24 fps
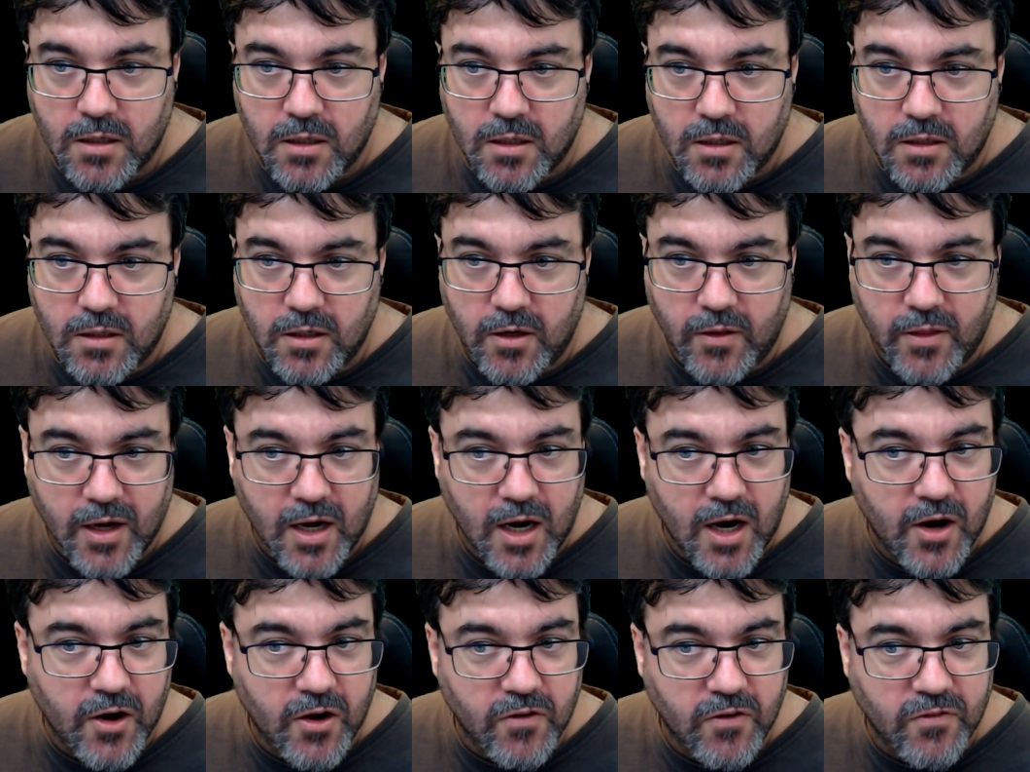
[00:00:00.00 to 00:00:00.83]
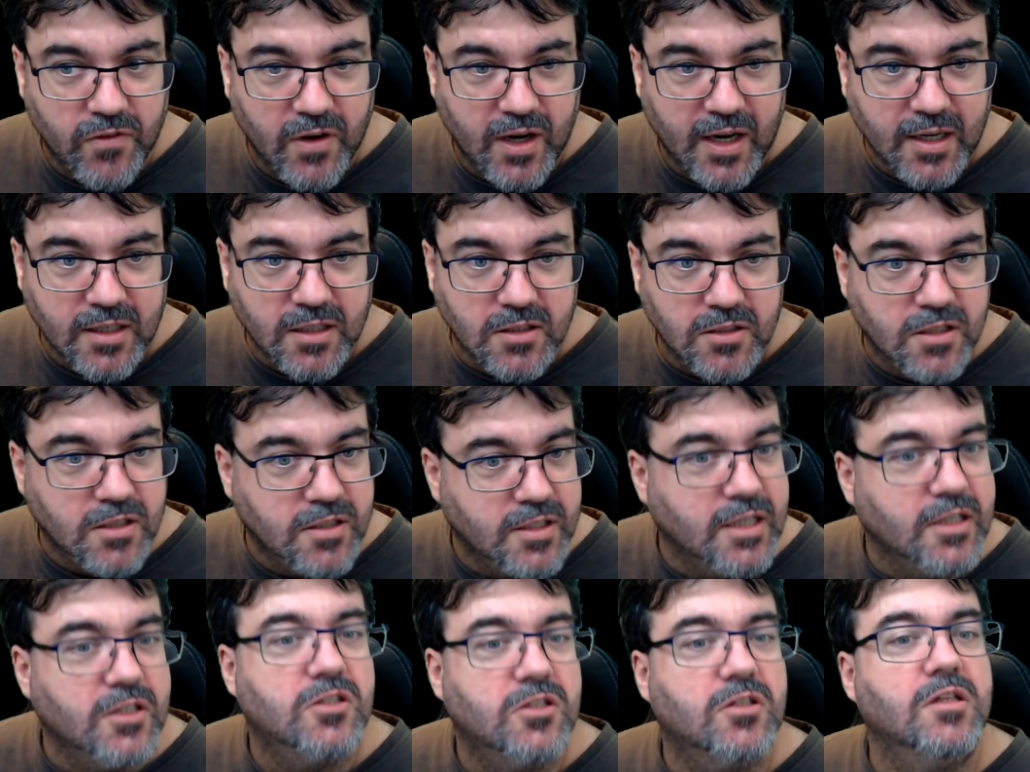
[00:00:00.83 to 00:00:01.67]
Now that artifact is
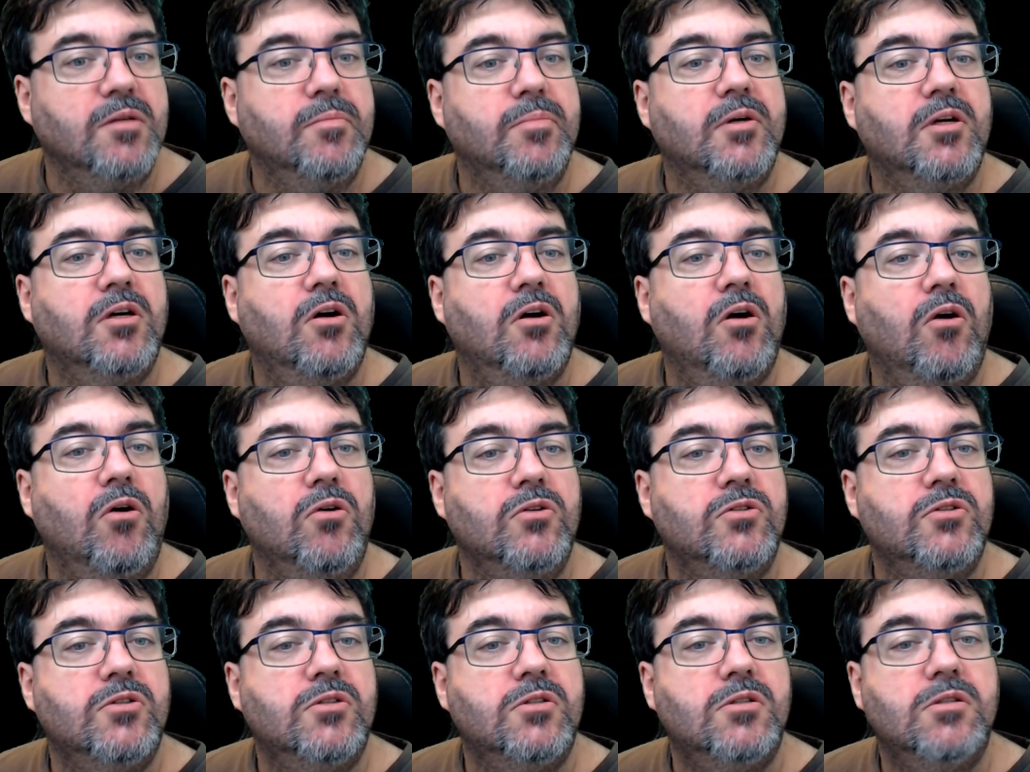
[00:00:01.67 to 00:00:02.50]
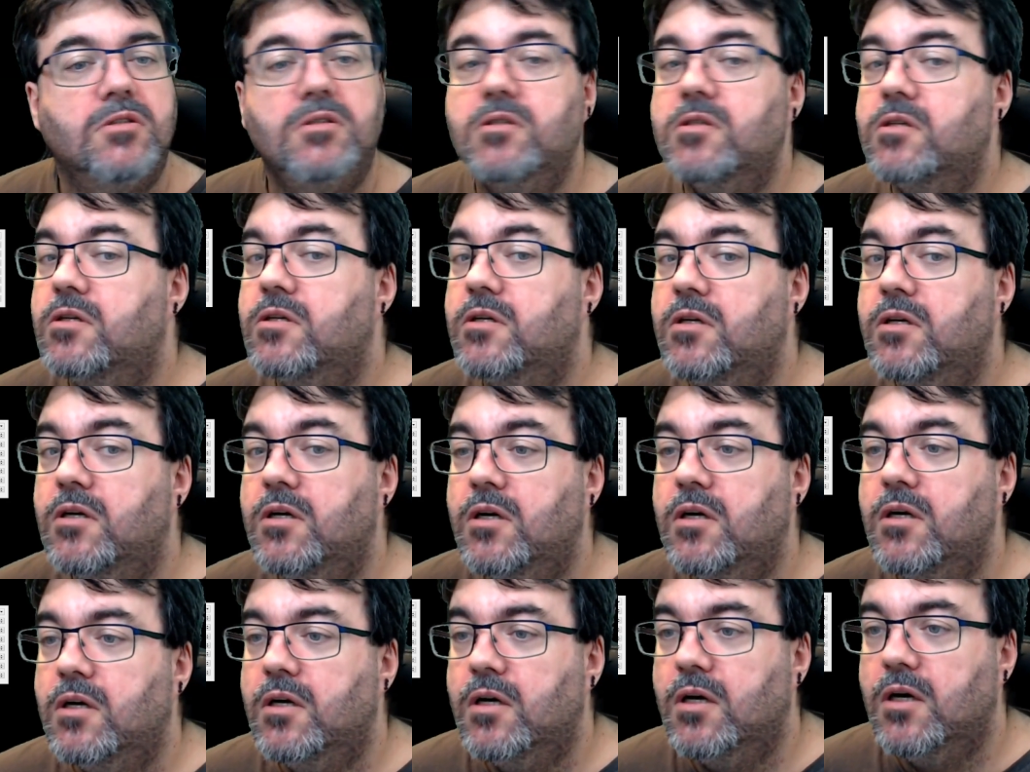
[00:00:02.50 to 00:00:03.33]
essentially because
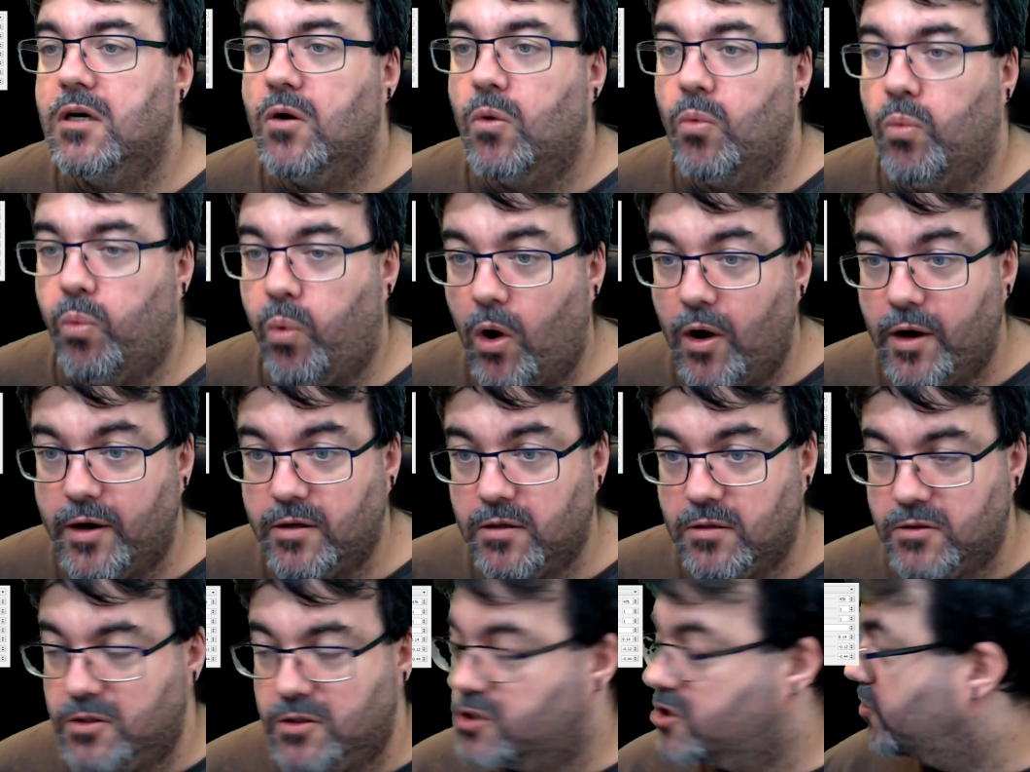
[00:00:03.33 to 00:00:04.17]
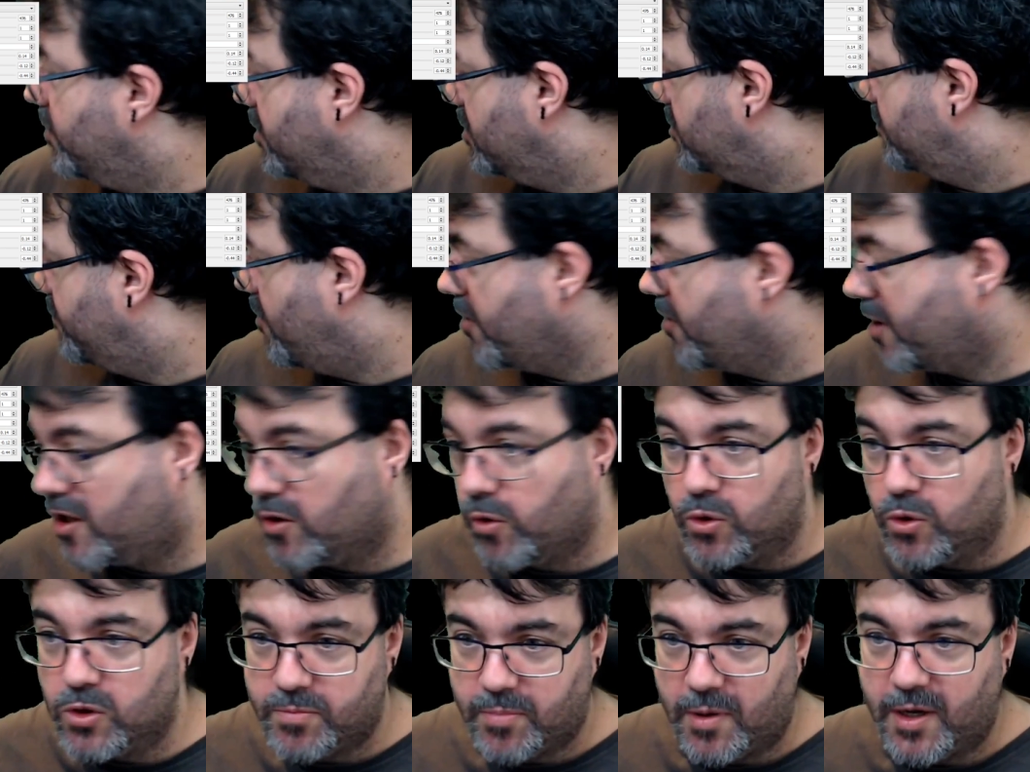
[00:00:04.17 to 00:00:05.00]
one, the screen's very
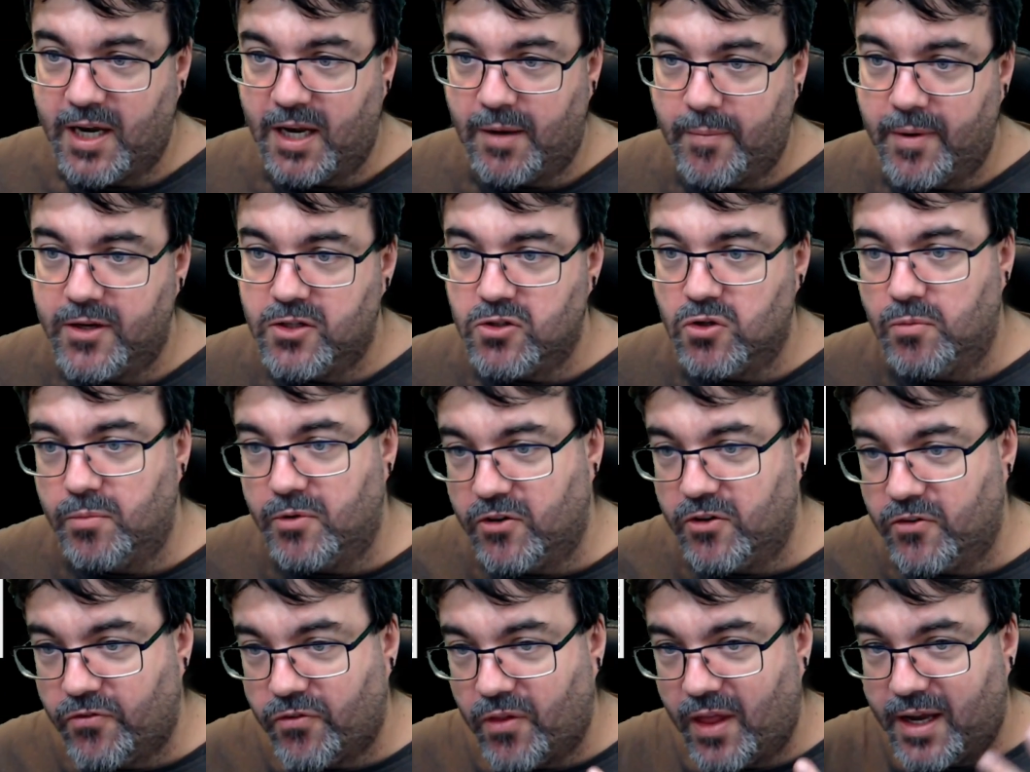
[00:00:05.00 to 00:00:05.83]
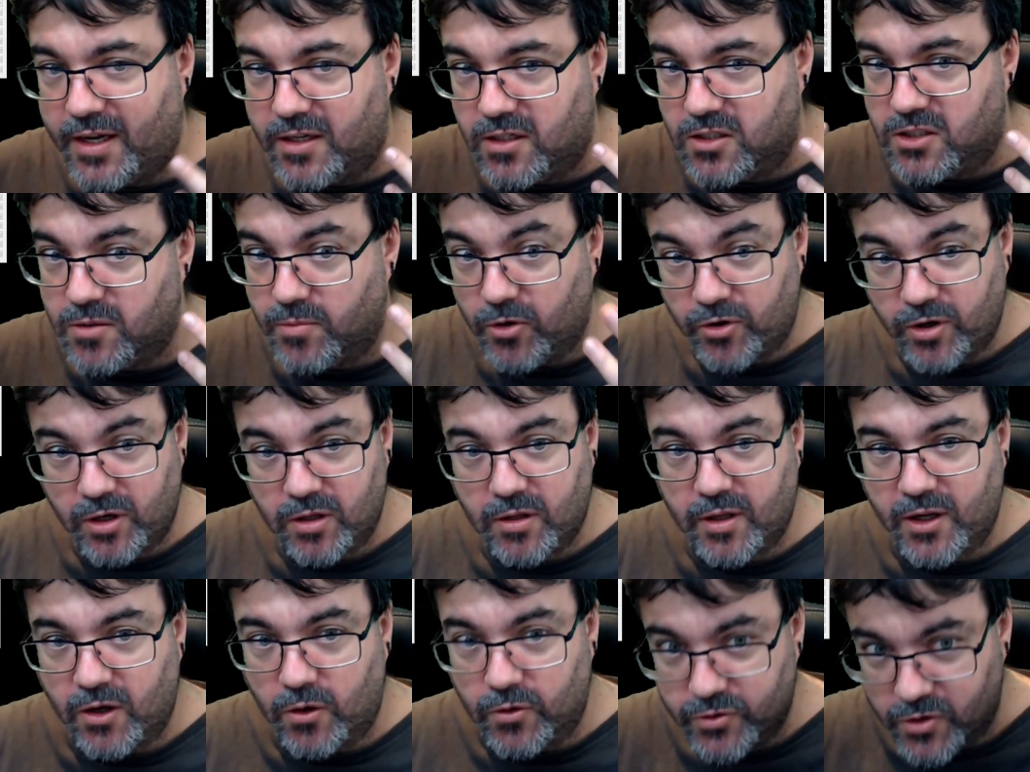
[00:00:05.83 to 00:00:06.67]
close behind me, so it'll be reflecting some green
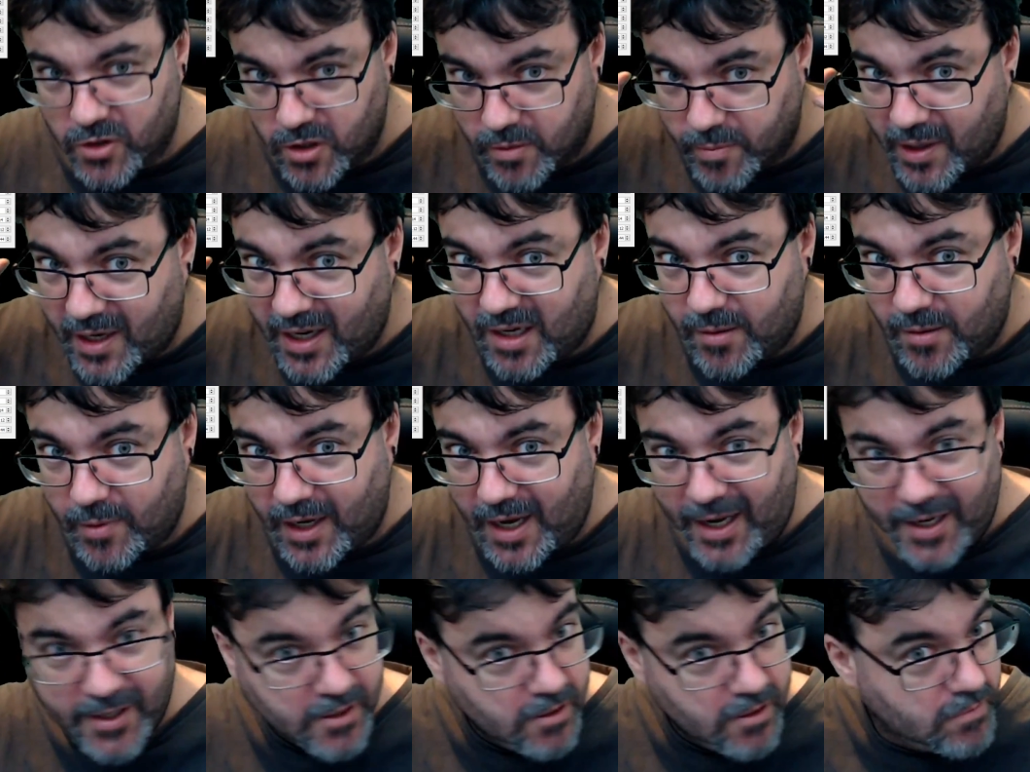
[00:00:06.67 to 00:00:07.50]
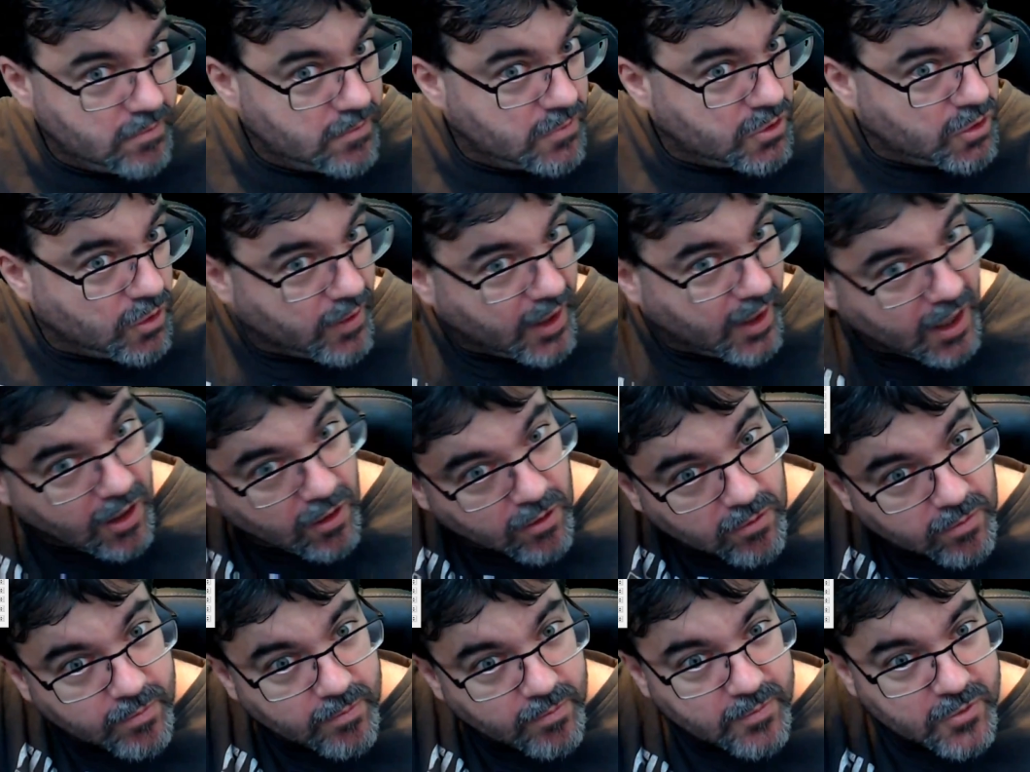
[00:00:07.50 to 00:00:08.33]
light onto the back of my head, so that'll
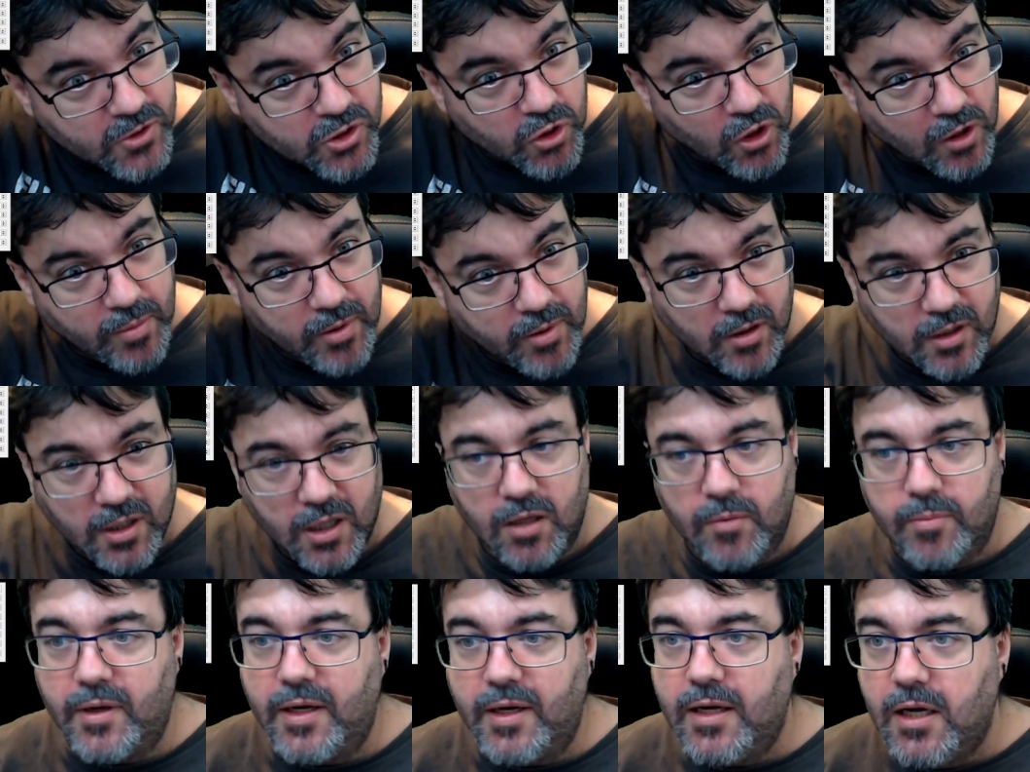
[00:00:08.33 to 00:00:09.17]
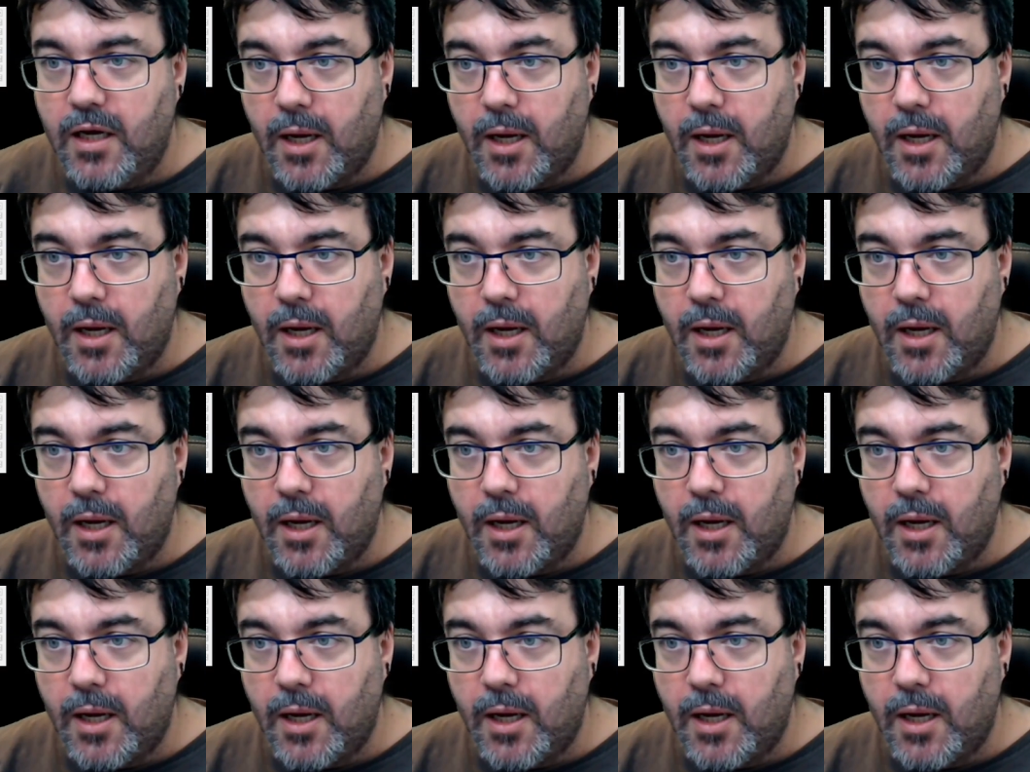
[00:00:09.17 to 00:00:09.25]
show up a little bit.